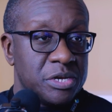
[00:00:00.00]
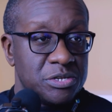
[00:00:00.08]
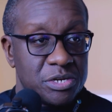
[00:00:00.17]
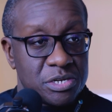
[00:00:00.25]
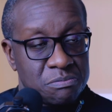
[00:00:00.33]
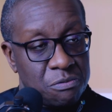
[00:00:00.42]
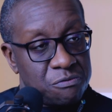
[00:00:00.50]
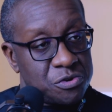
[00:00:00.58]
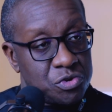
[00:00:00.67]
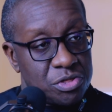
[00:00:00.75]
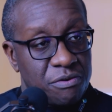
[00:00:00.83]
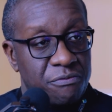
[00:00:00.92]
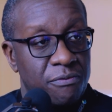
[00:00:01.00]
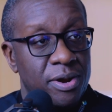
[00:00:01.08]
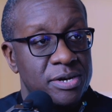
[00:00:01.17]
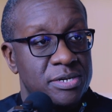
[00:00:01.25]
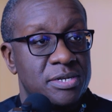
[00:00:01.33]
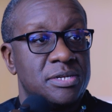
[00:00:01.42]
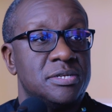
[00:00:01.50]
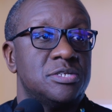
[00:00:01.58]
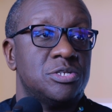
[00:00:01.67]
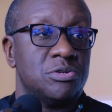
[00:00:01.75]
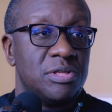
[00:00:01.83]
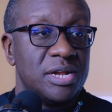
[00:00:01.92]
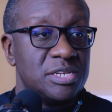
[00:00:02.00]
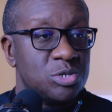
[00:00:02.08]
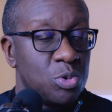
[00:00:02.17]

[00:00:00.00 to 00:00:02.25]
So it has moved to the front. So that is